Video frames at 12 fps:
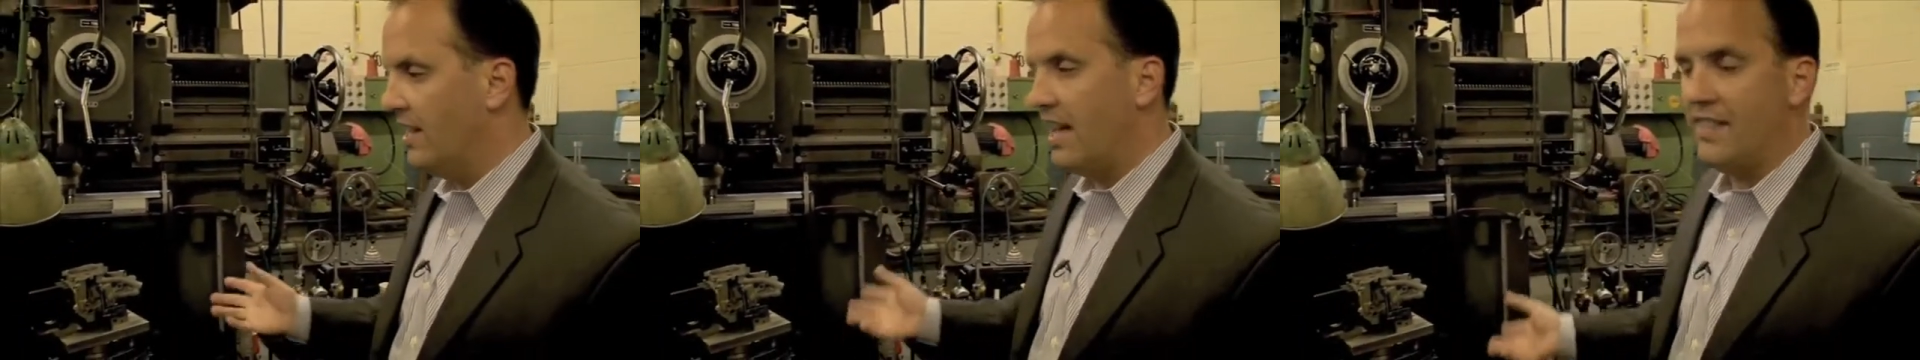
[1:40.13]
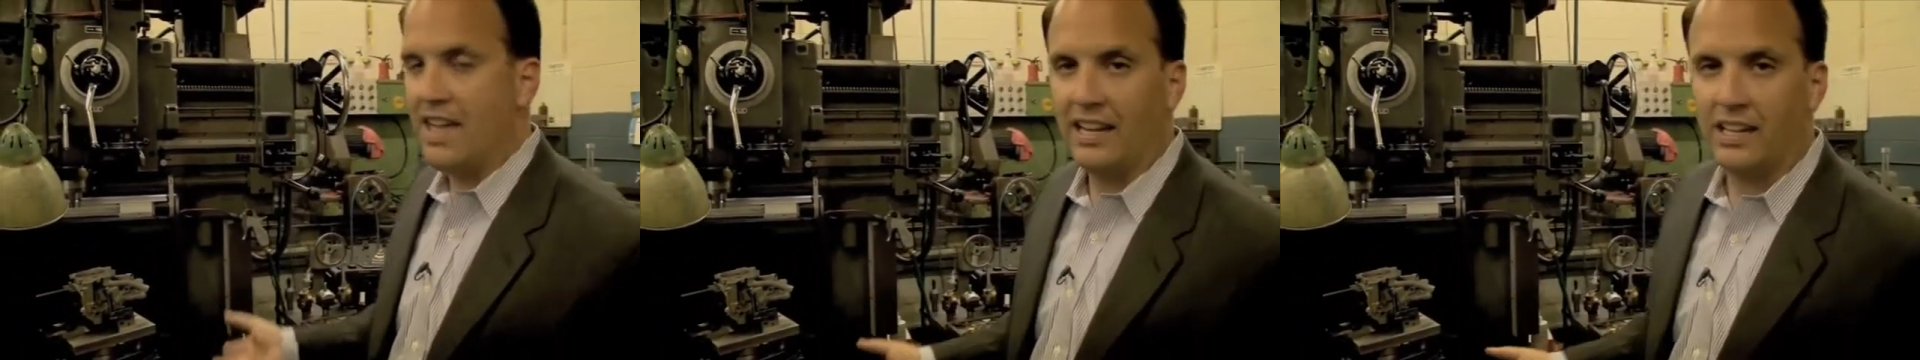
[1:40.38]

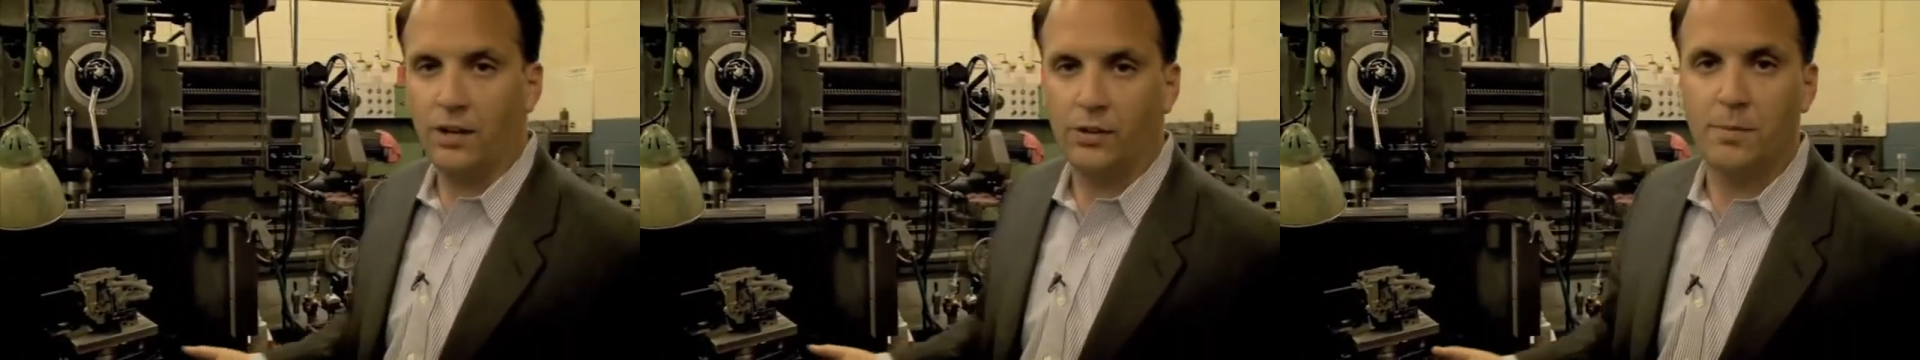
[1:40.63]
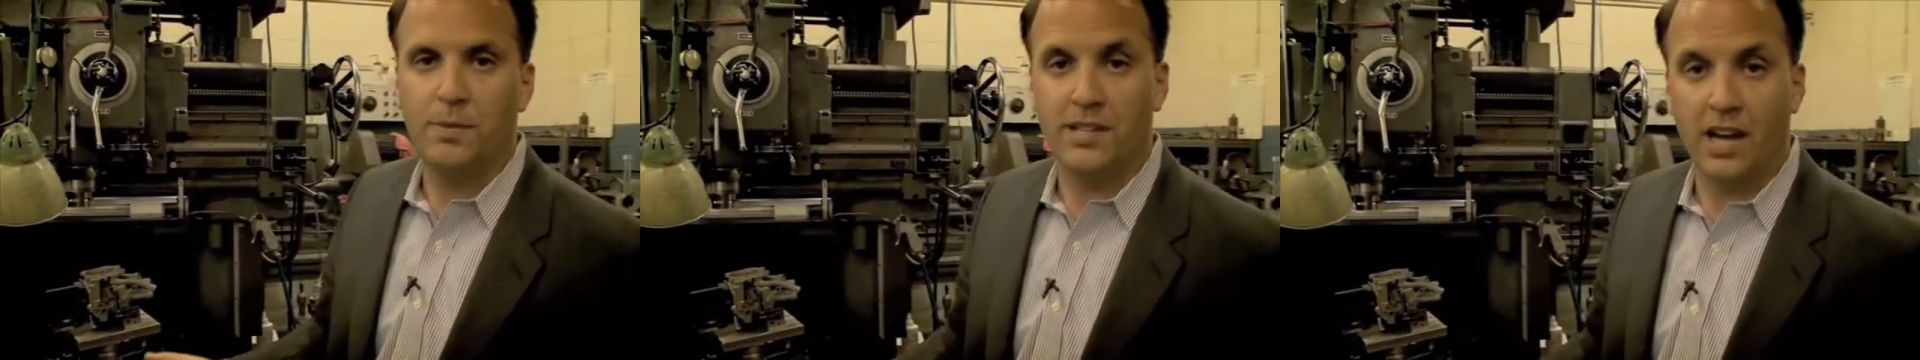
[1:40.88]
and that can
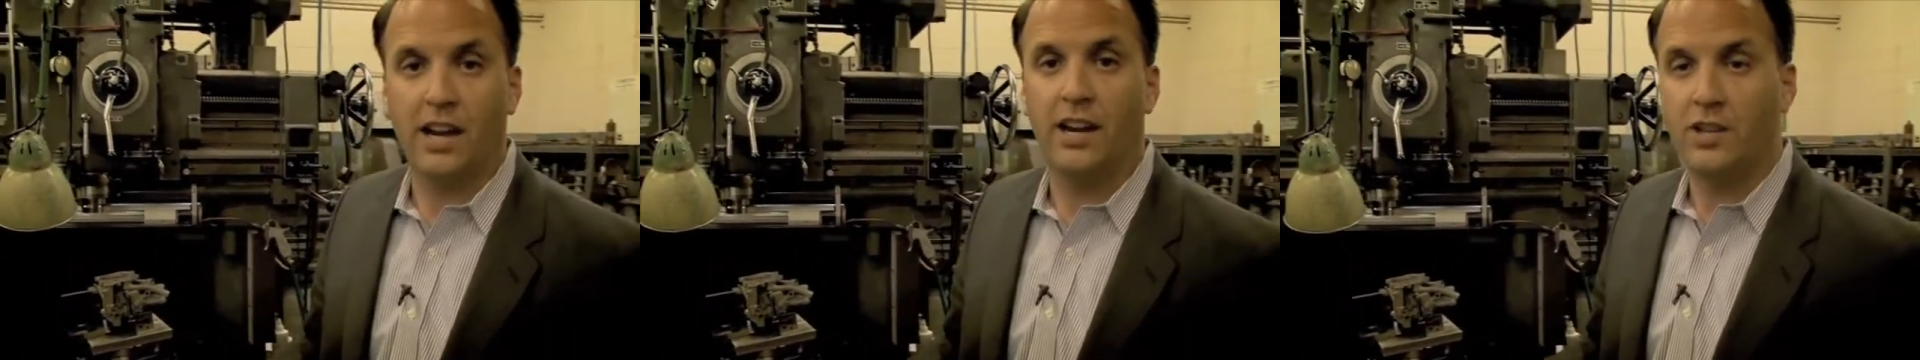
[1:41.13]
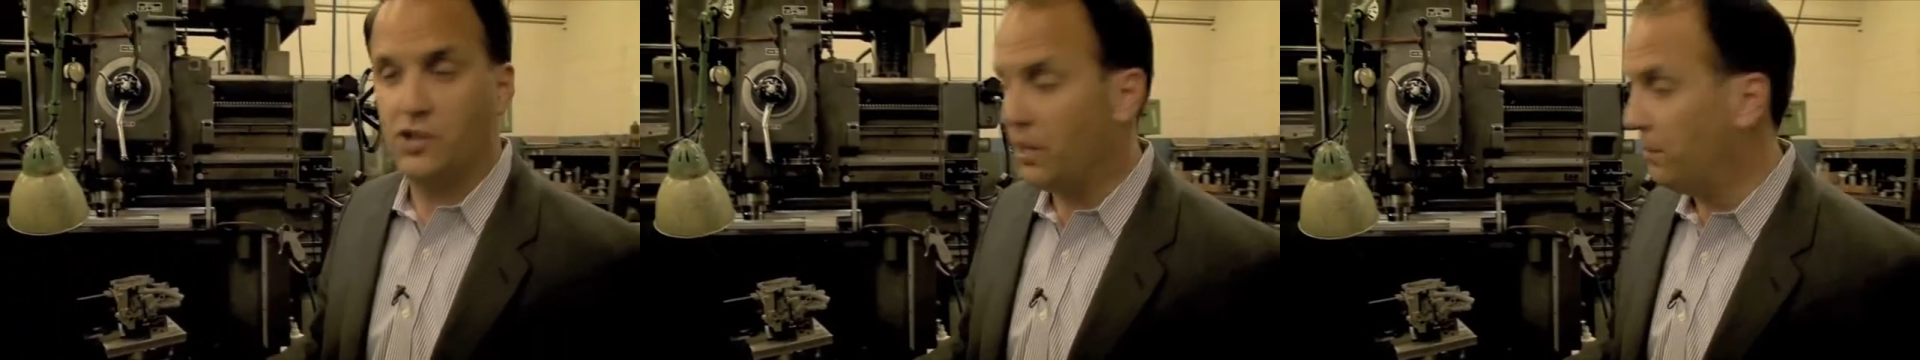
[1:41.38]
only be done
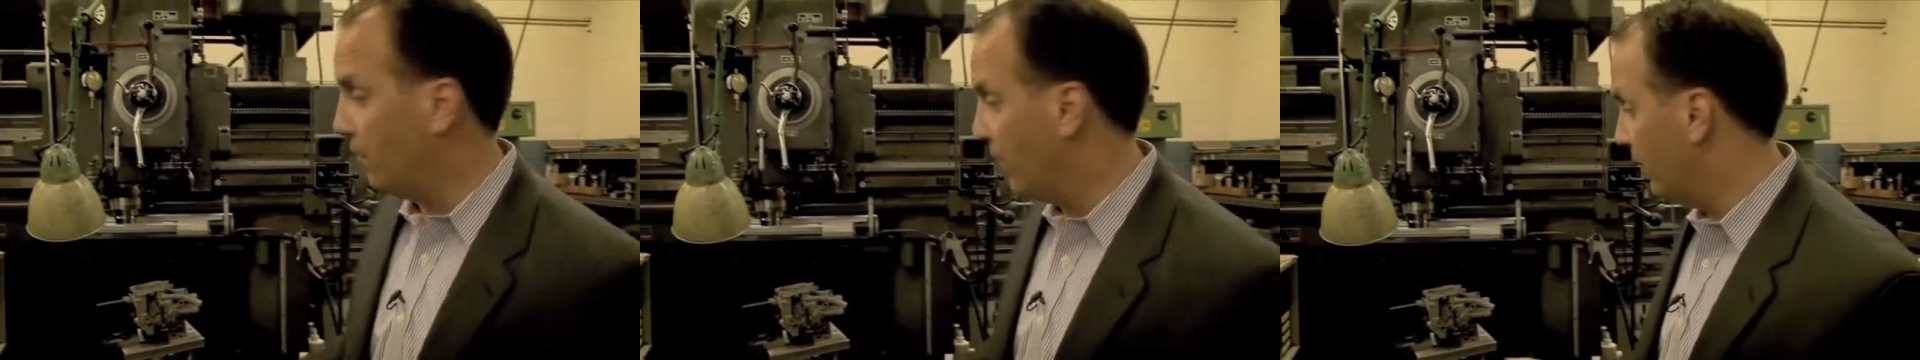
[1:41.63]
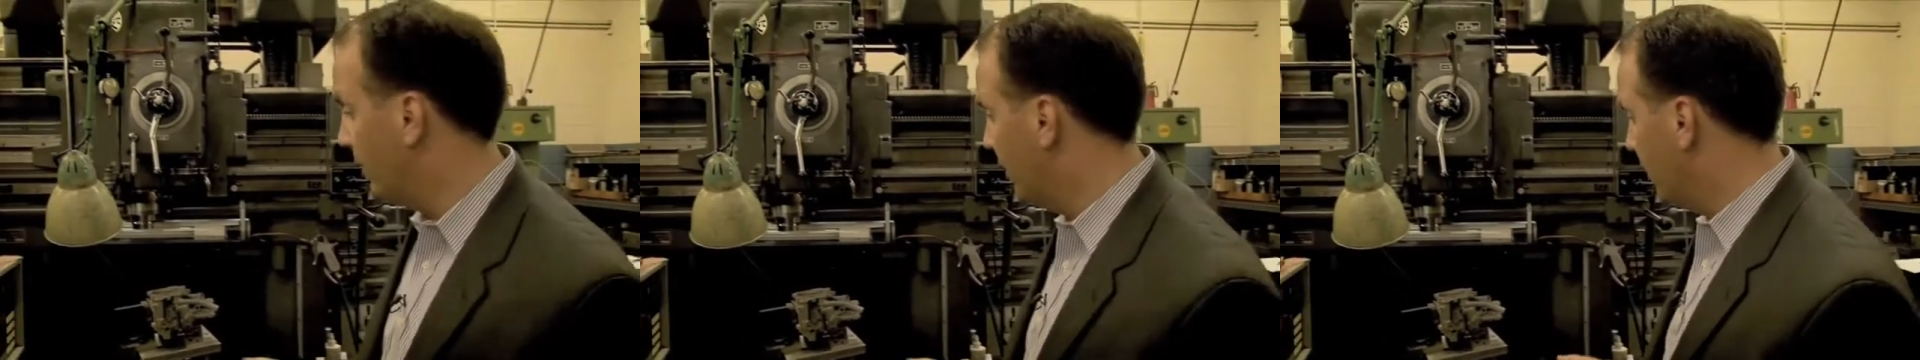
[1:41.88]
in a jig
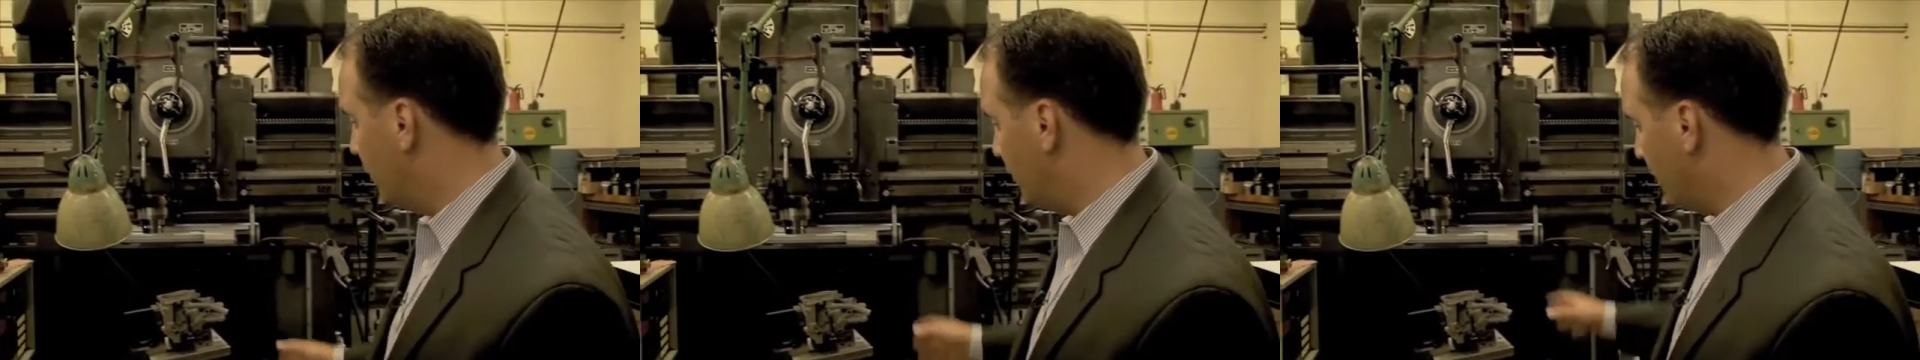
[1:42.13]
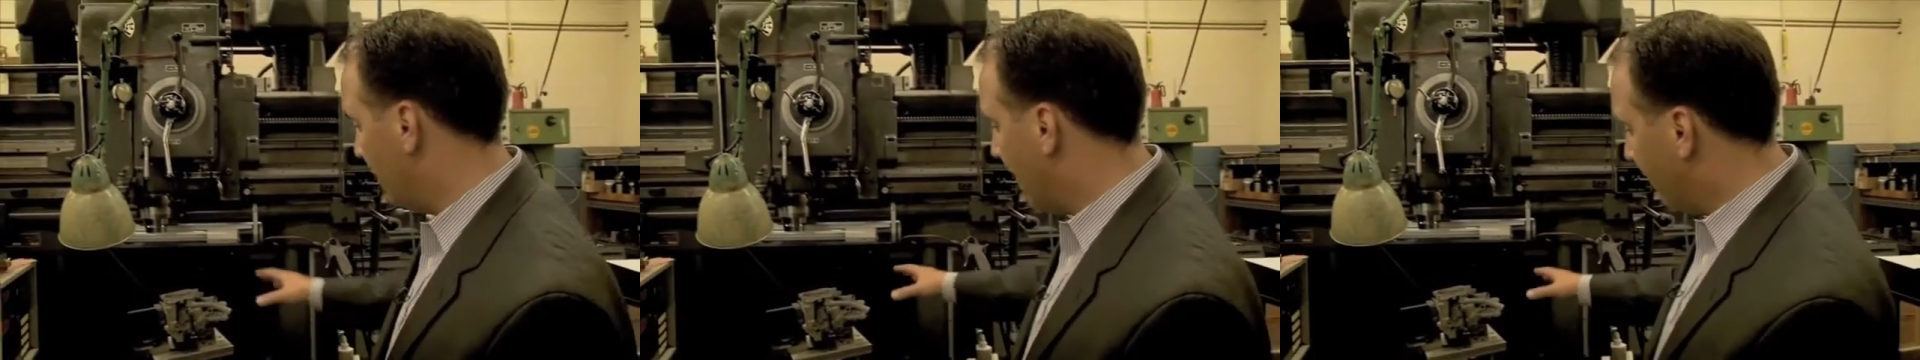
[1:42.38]
bore.
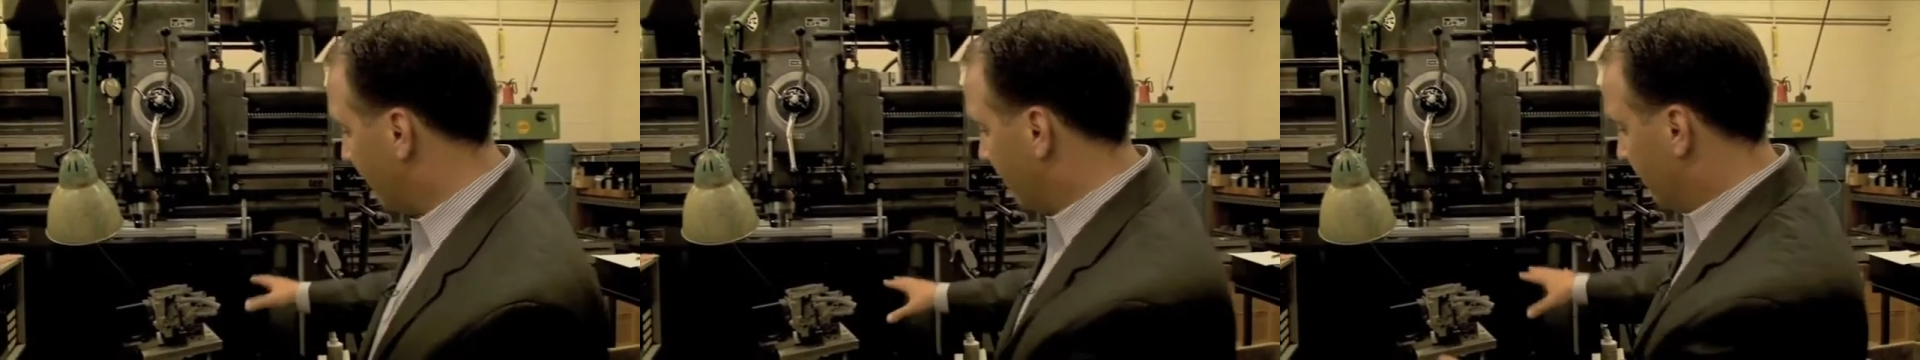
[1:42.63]
So we have the,